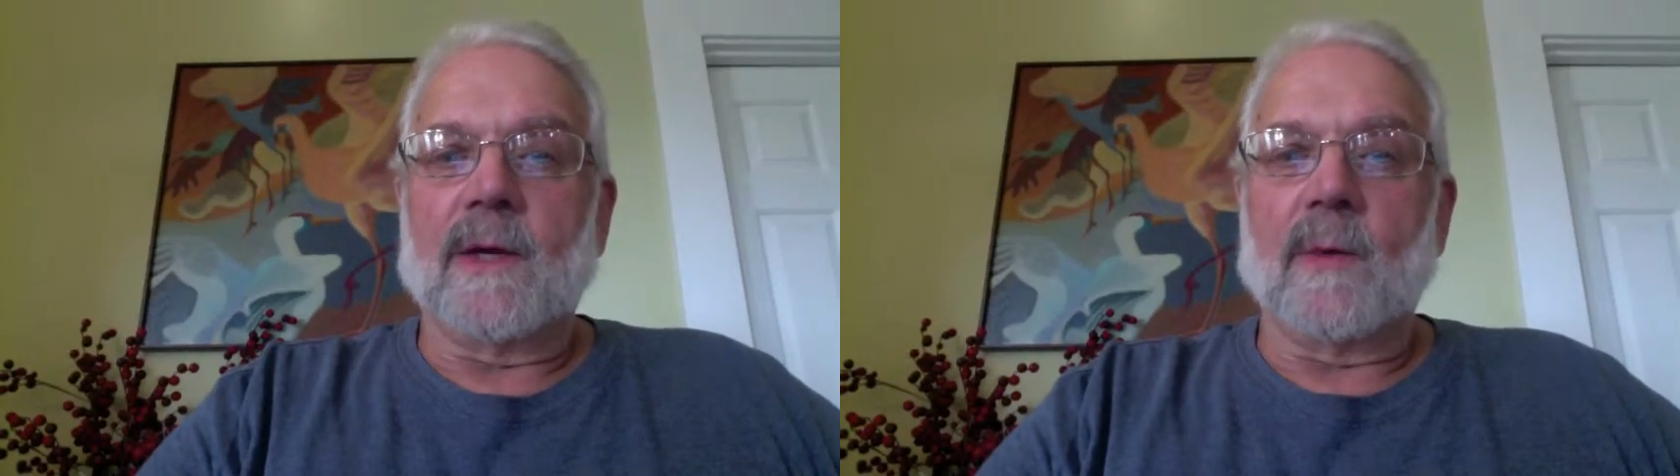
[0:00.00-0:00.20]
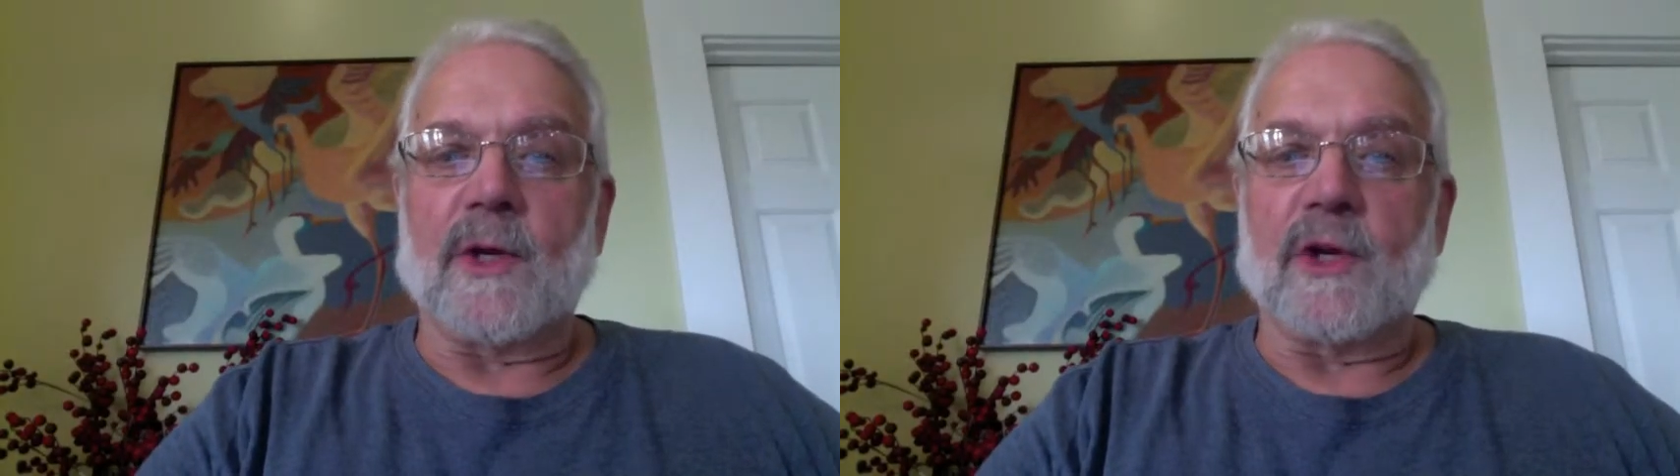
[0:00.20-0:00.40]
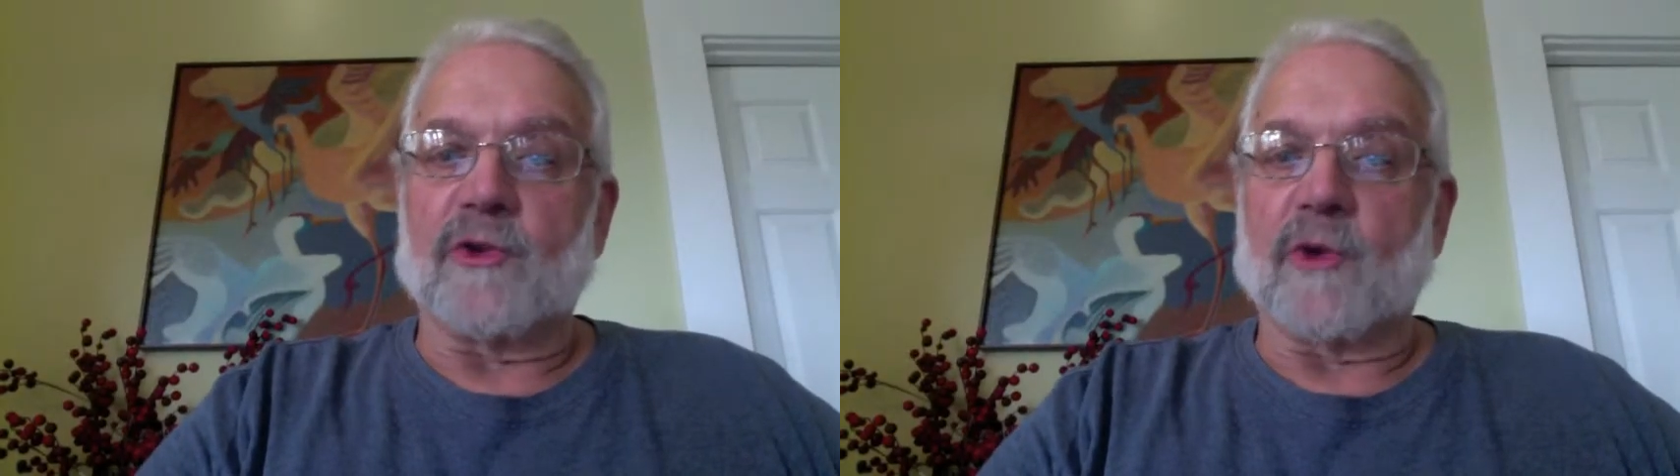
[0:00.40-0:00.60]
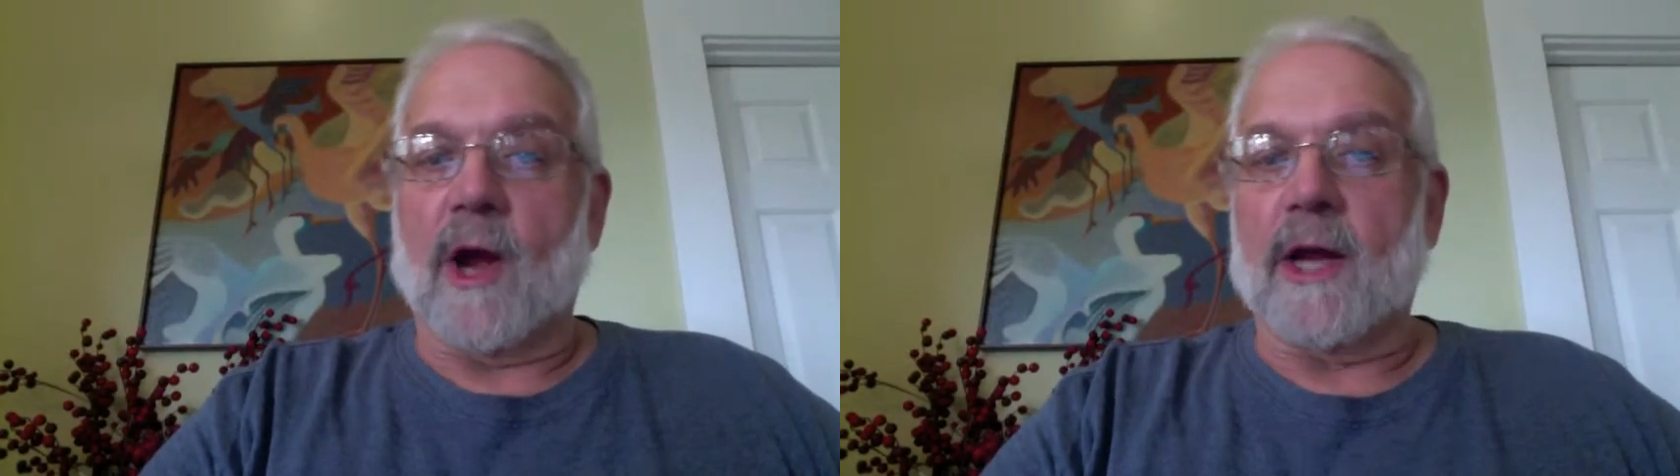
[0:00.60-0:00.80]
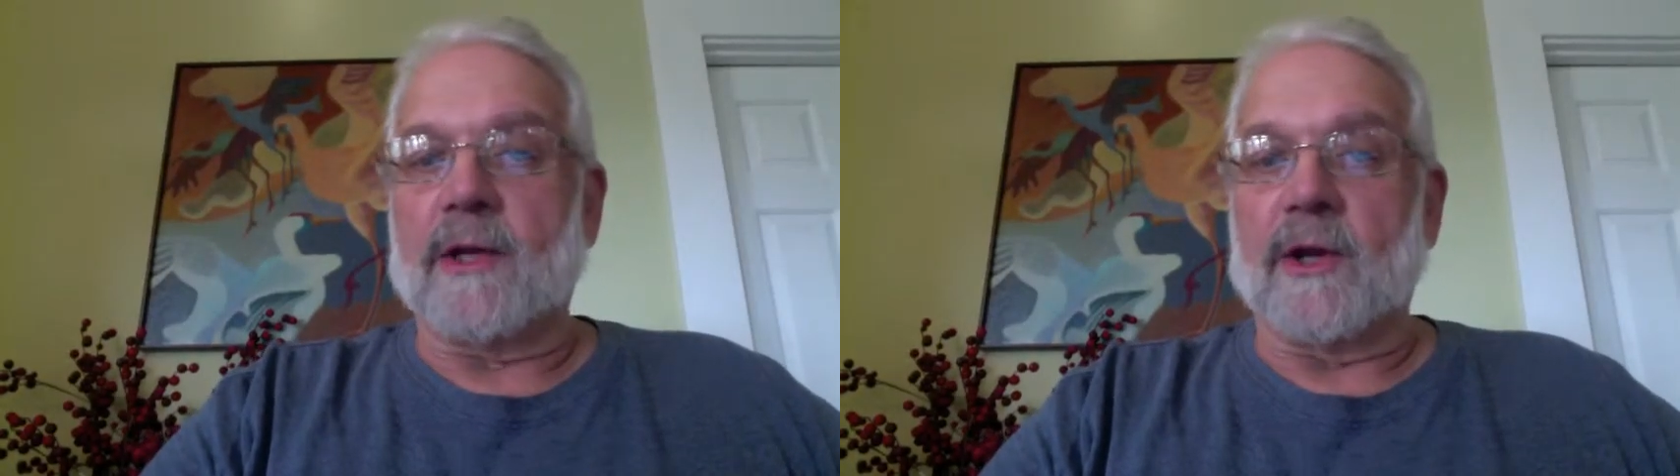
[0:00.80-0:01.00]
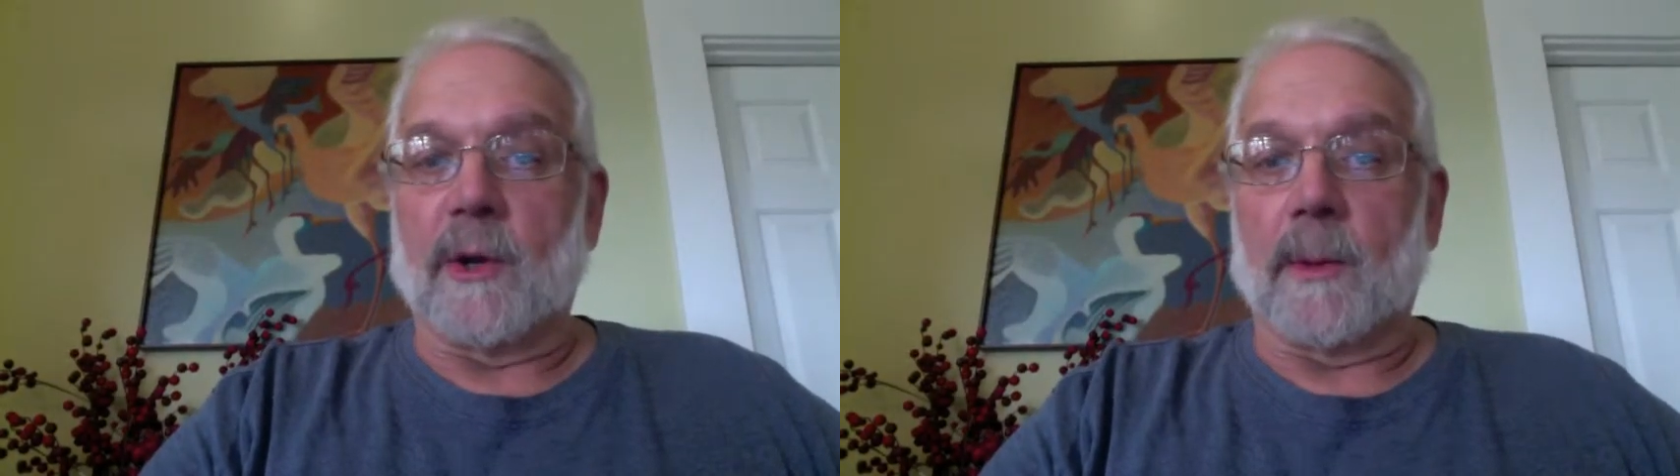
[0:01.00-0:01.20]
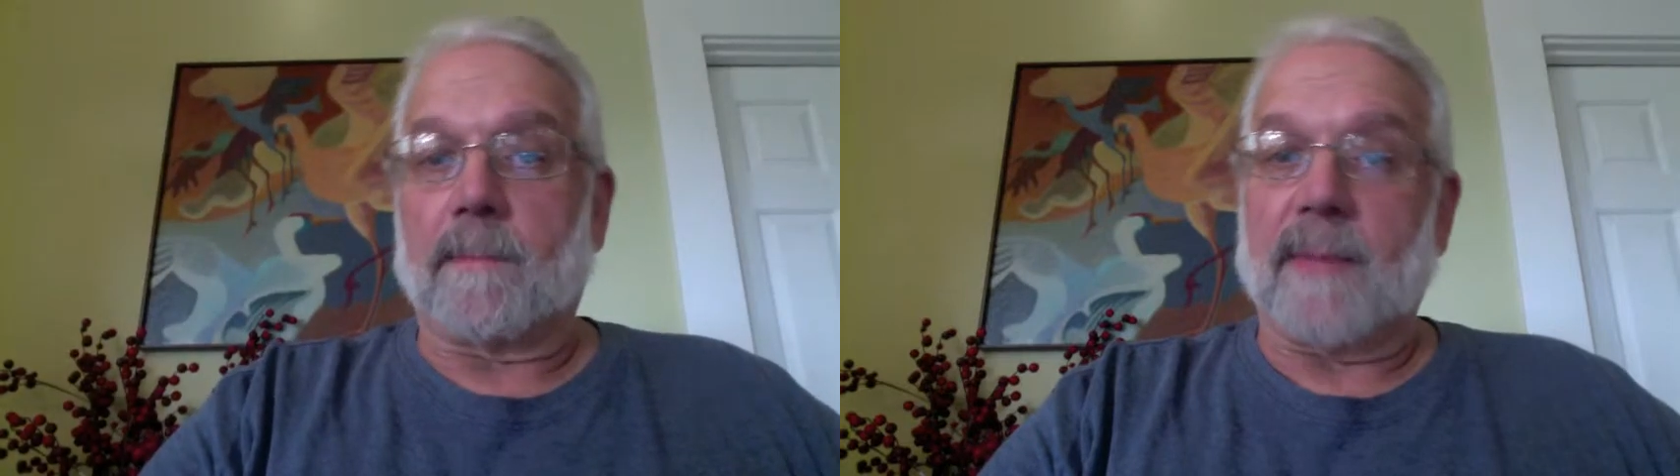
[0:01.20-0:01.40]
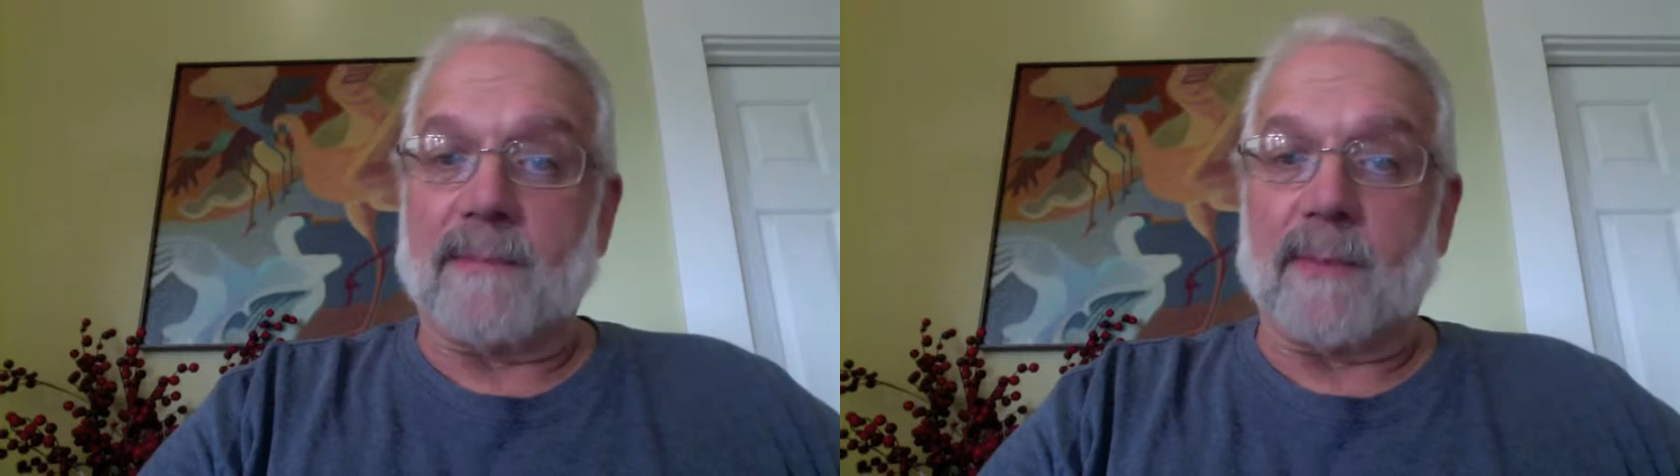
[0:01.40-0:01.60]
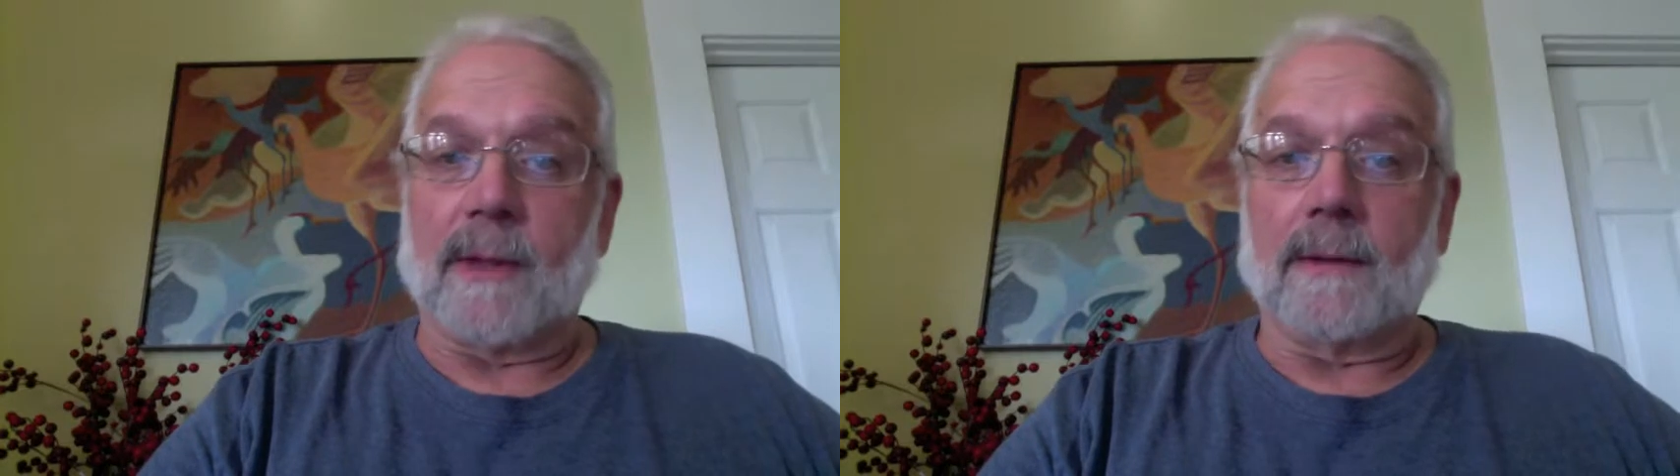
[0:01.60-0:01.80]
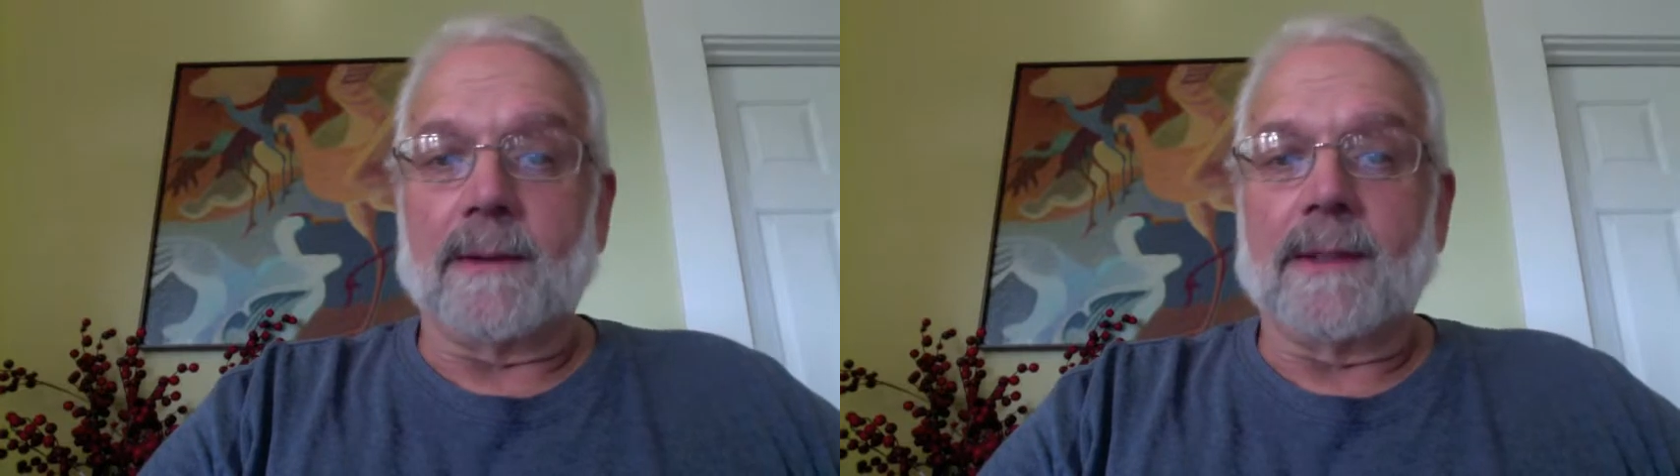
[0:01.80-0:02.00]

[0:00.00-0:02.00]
when you're drawing your people,